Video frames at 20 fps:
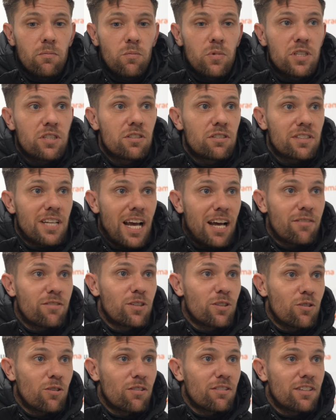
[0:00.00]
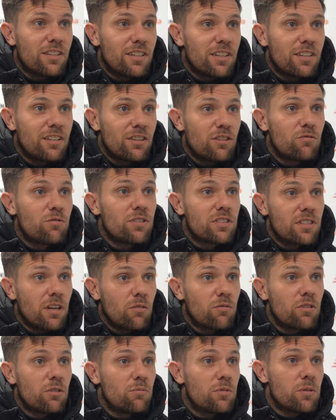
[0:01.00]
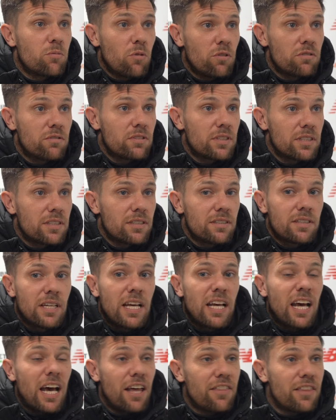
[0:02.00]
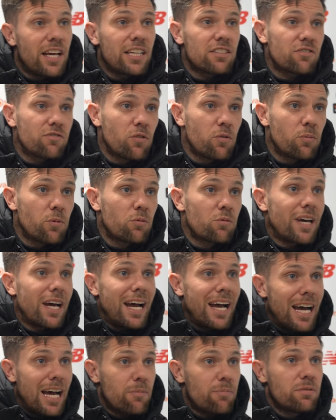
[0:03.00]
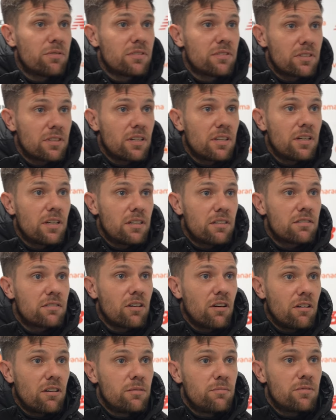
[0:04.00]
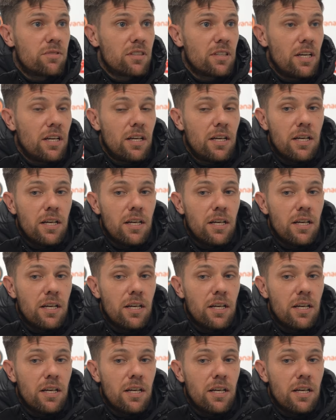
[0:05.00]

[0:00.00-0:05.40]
We just haven't got the result that we wanted, and that's football. That happens at times.